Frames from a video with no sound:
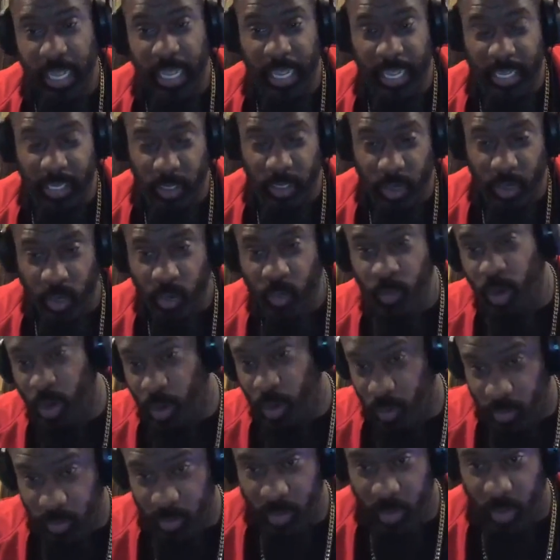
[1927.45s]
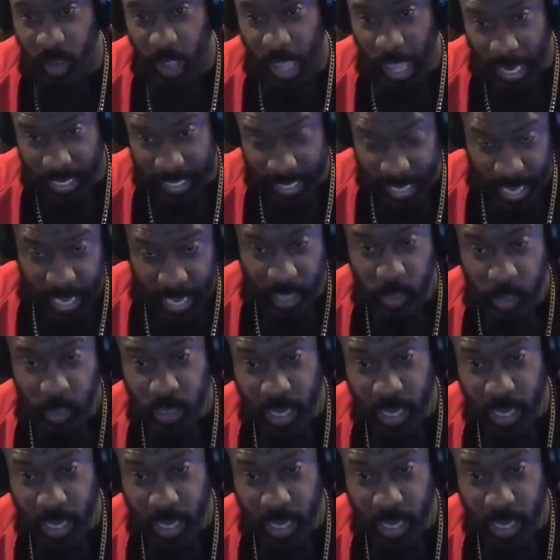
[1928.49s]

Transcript: and you go to work. Now you